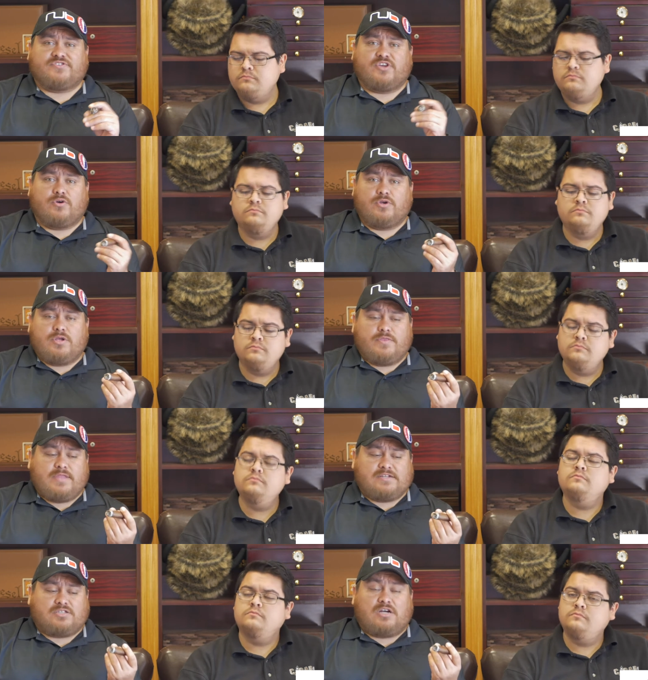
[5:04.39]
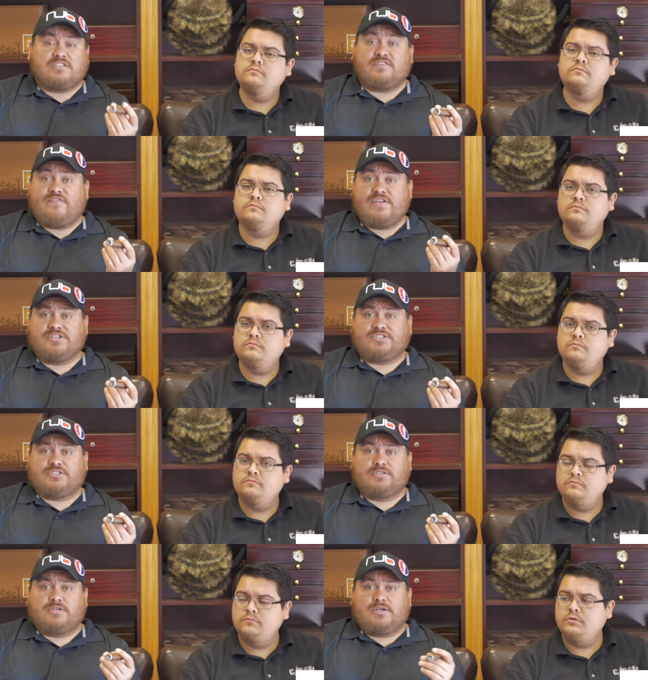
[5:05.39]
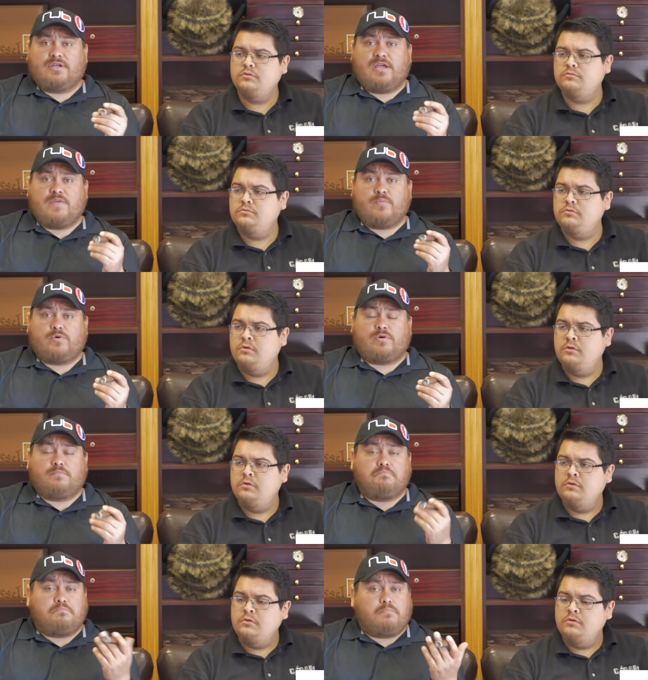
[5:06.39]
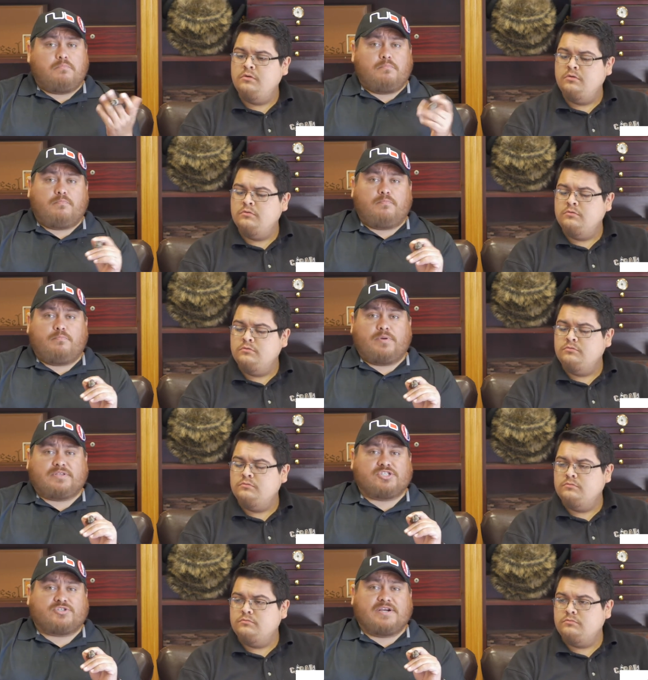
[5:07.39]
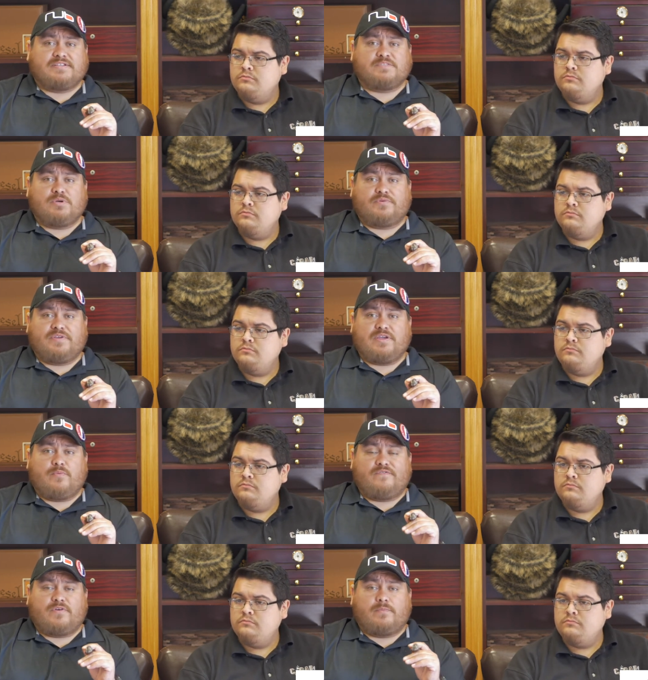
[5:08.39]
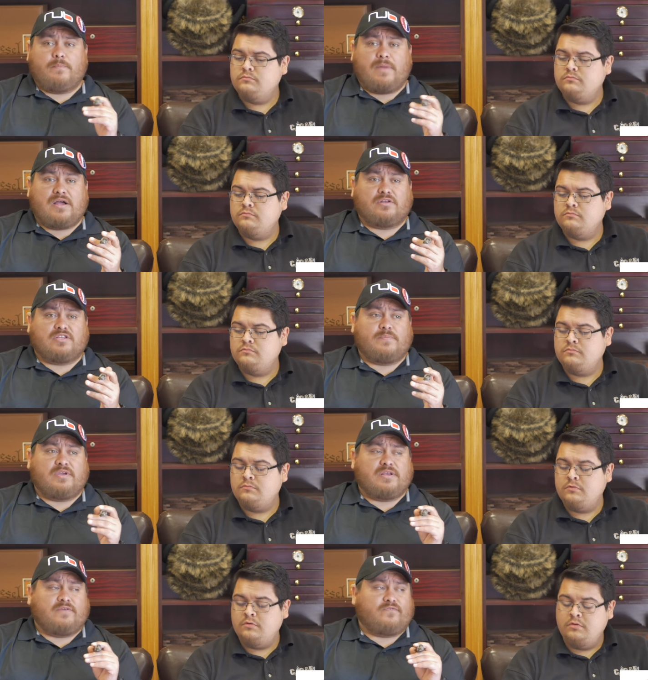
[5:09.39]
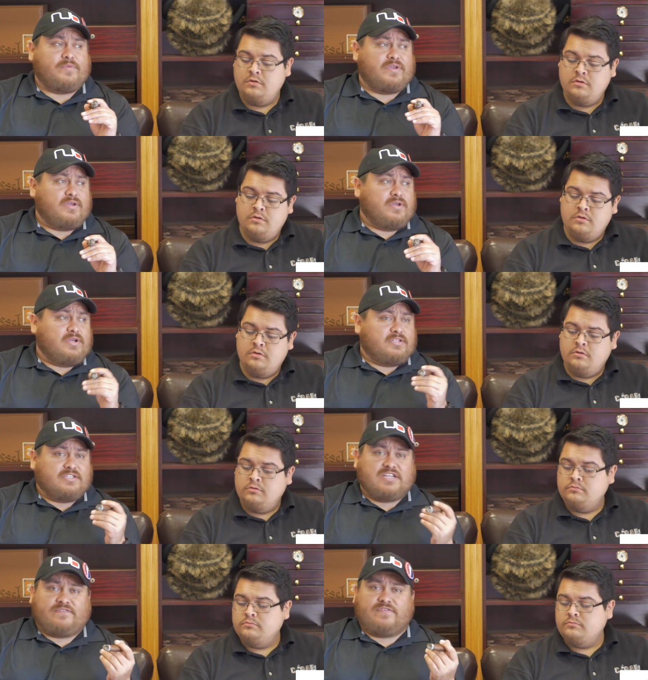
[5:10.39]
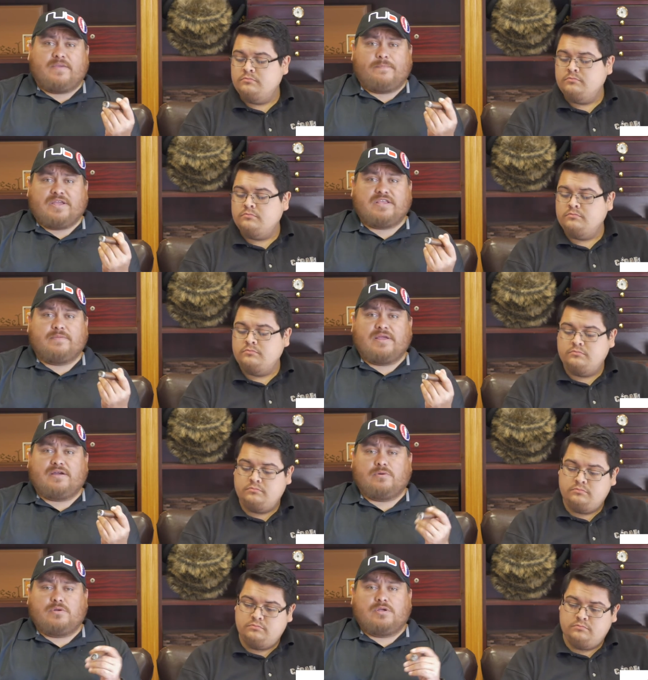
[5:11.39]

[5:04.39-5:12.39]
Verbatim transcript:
Speaker 1: So not as long as a finish anymore. But the strength is building. It went from a mild at the beginning for me to definitely a medium now.